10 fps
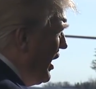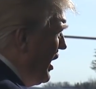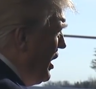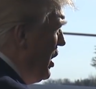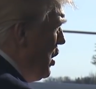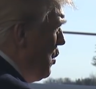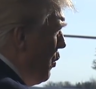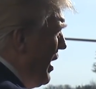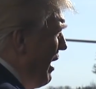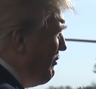in.
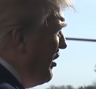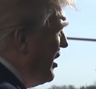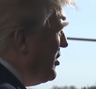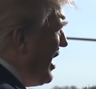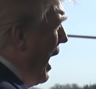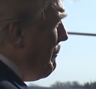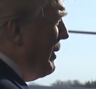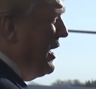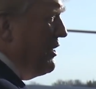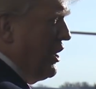We have things
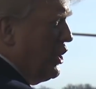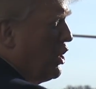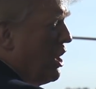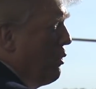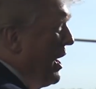happening that you don't